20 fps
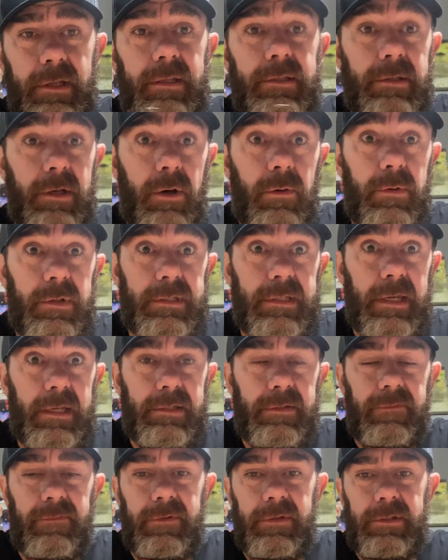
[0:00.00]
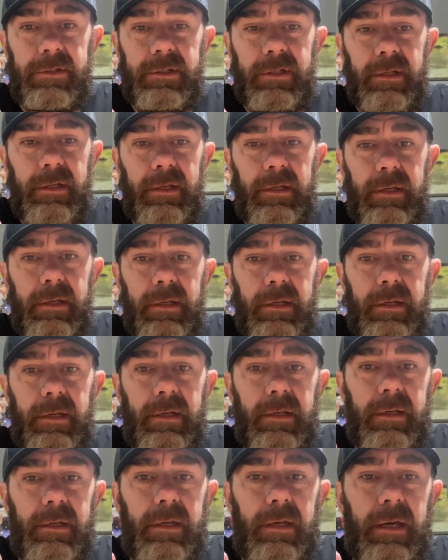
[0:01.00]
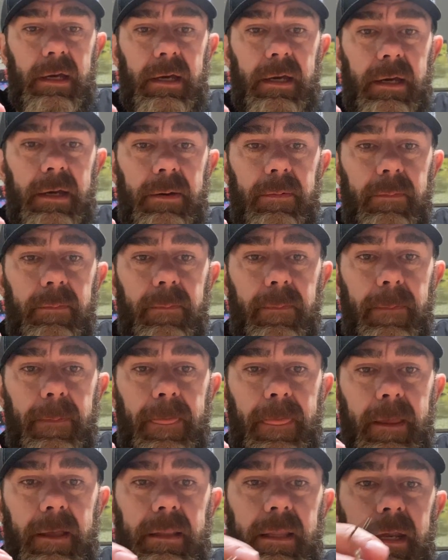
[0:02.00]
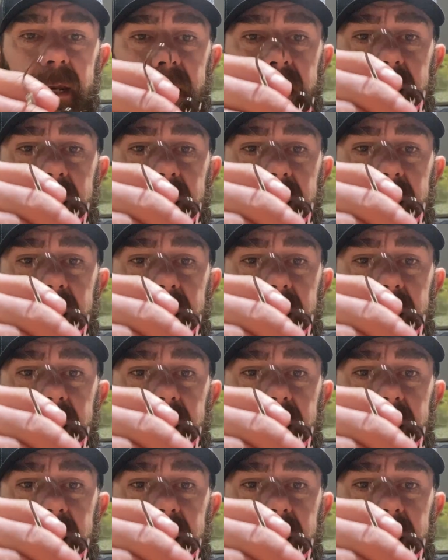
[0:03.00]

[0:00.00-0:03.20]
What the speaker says: It's always catching fish. A lot of